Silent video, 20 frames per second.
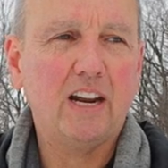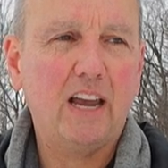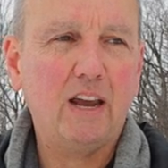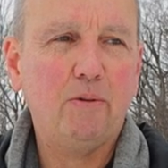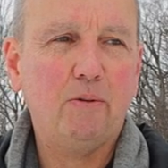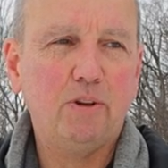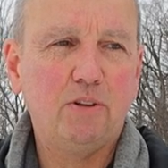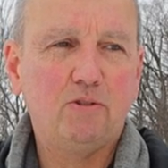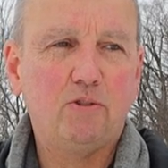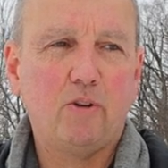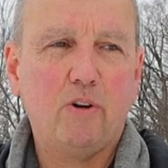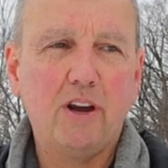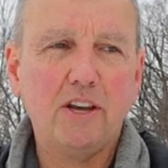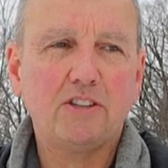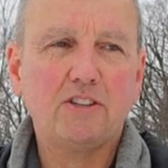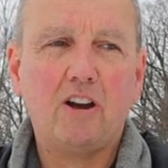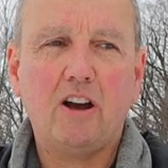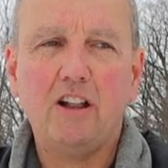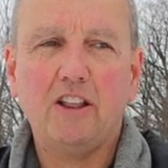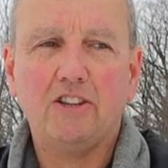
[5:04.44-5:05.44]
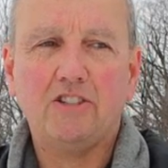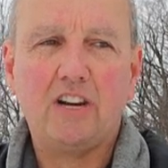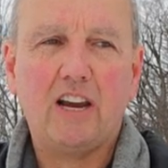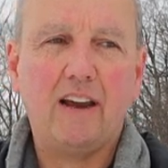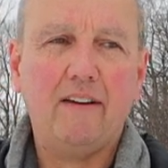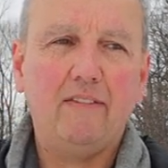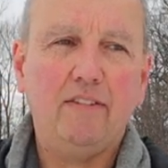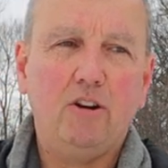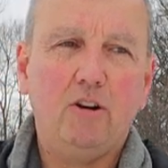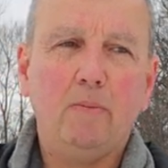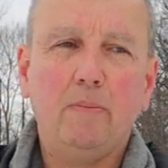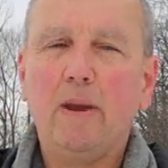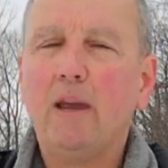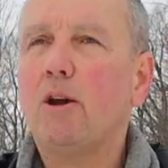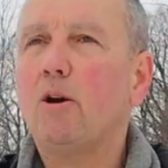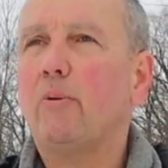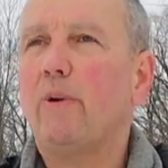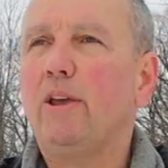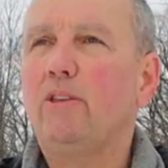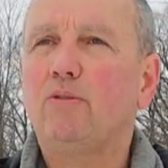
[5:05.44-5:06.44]
and I would cross College Avenue and
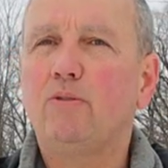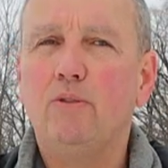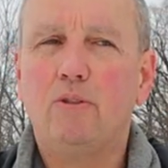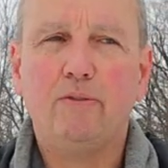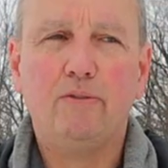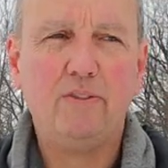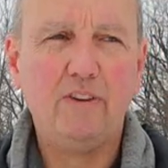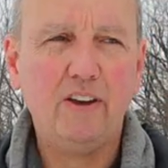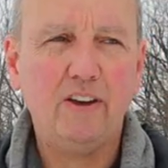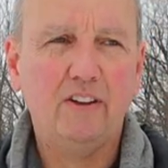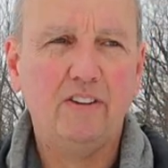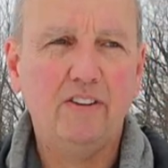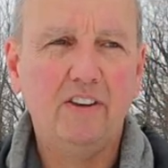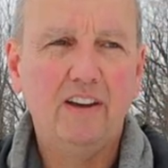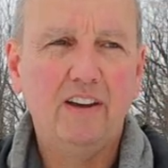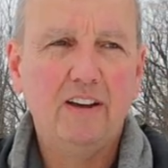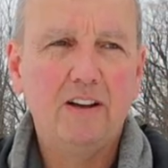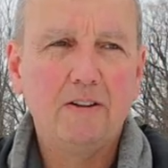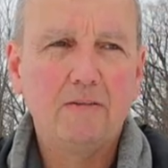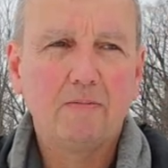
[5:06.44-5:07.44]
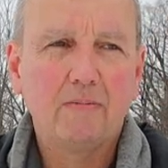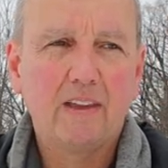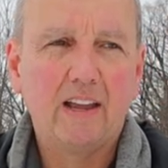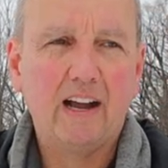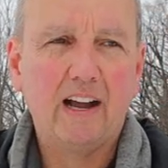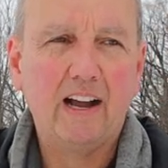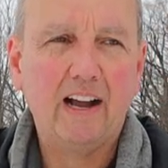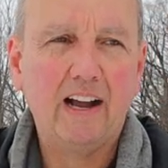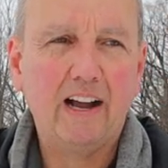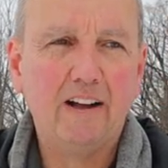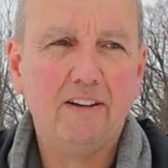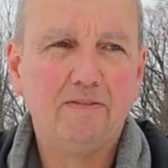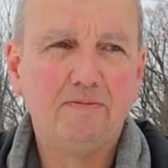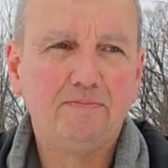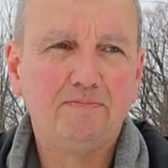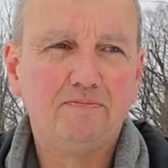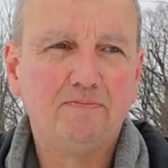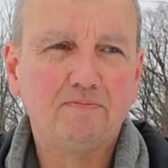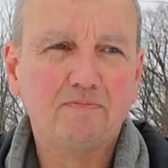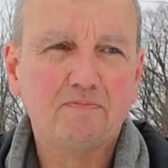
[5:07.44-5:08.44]
make our way through the field. Uh,
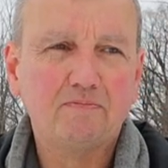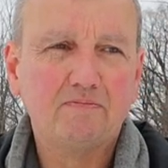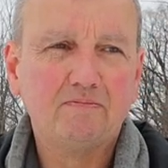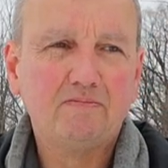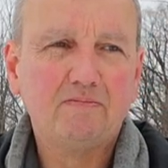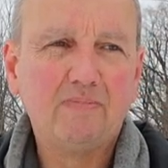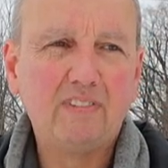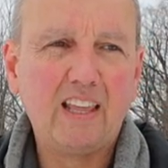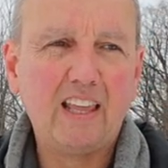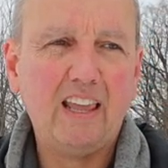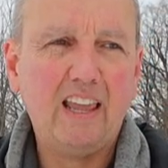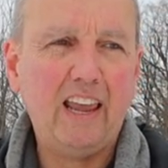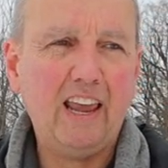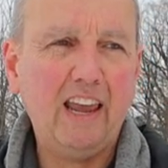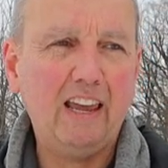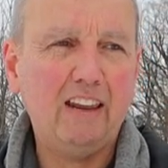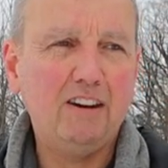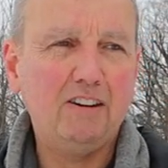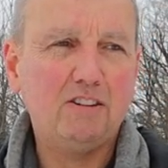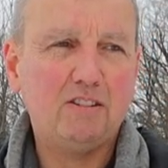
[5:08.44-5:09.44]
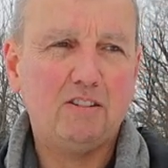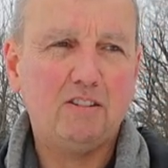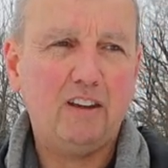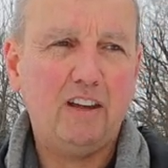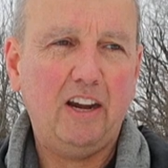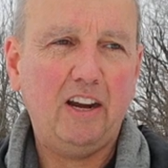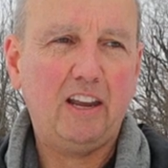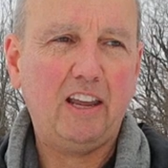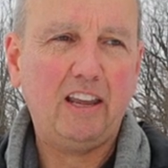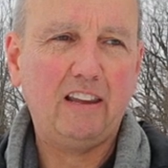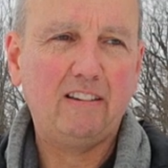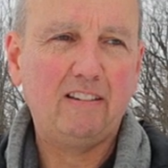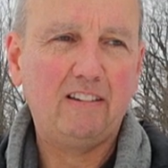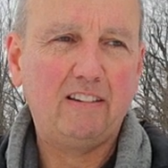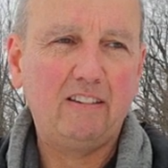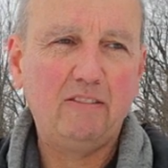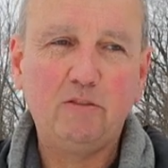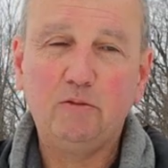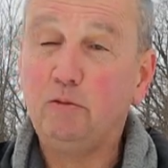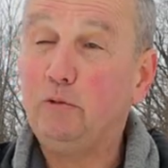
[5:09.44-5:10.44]
and and a,
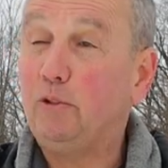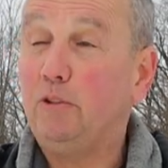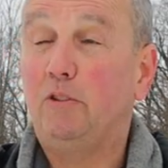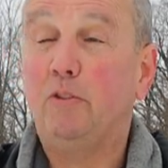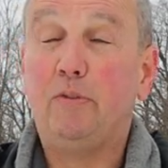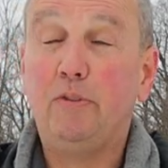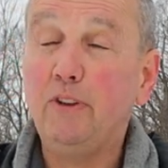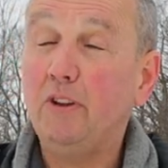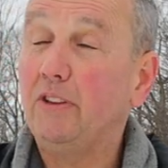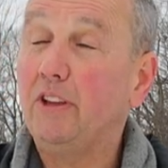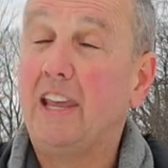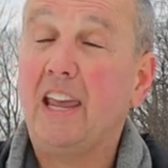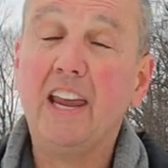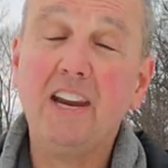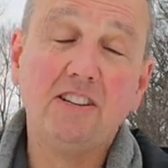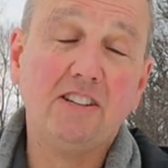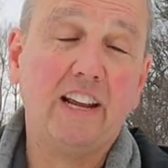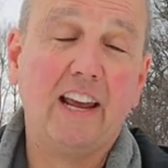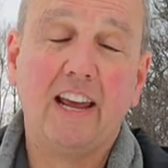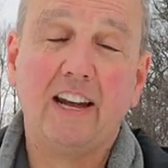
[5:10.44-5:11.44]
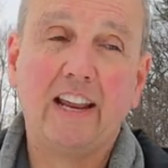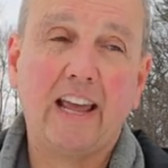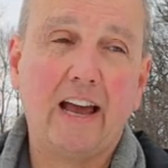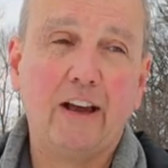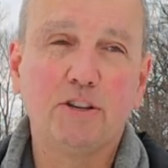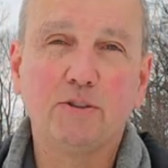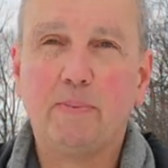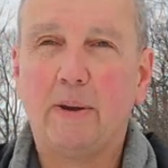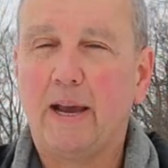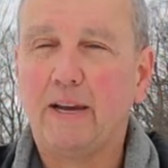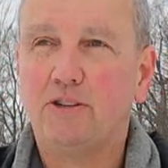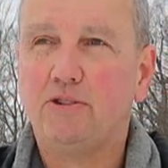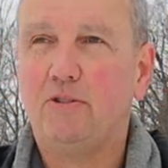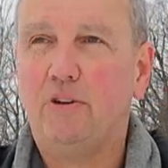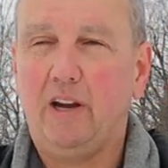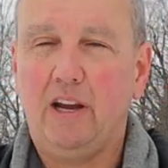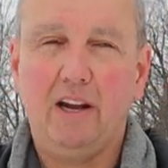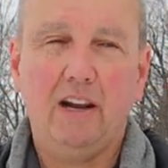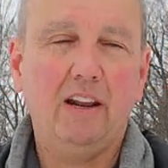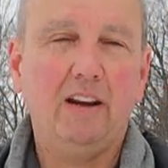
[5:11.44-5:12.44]
the field occasionally had cows
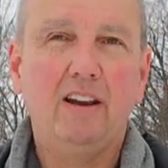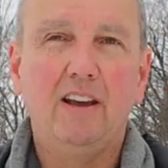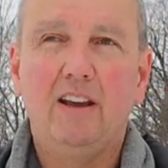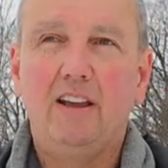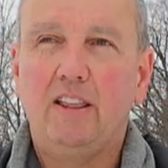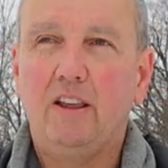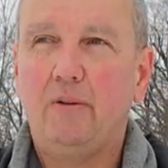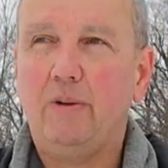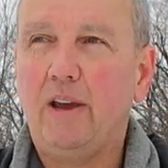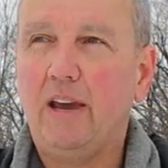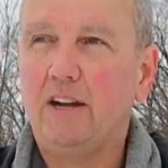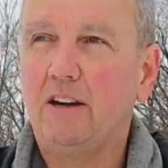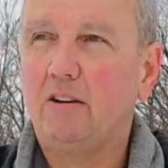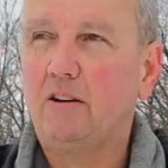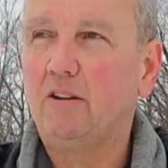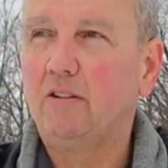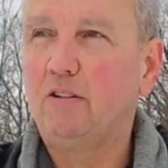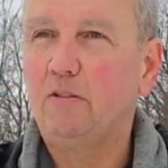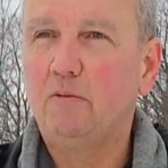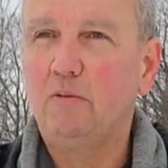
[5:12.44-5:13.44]
pasturing in it that we had to